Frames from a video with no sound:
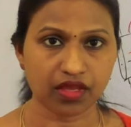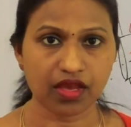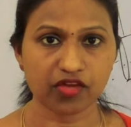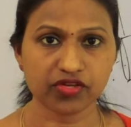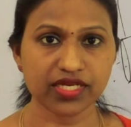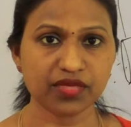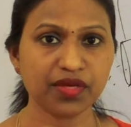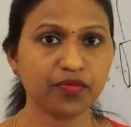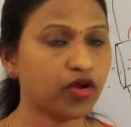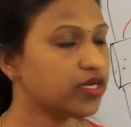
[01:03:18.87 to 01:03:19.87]
Are you getting my
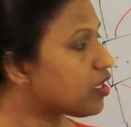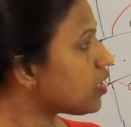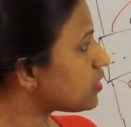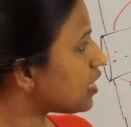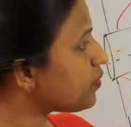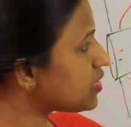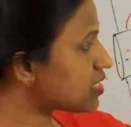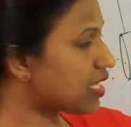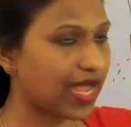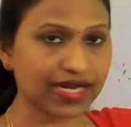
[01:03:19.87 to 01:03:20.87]
point? That means
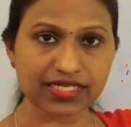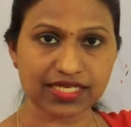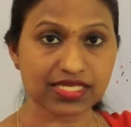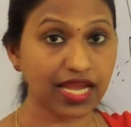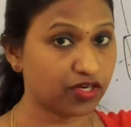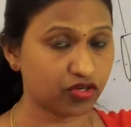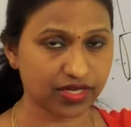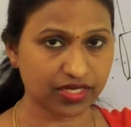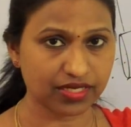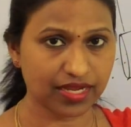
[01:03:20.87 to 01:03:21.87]
they're acting as an
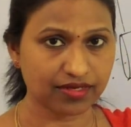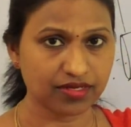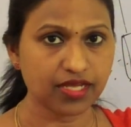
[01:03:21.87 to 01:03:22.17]
endocrine gland.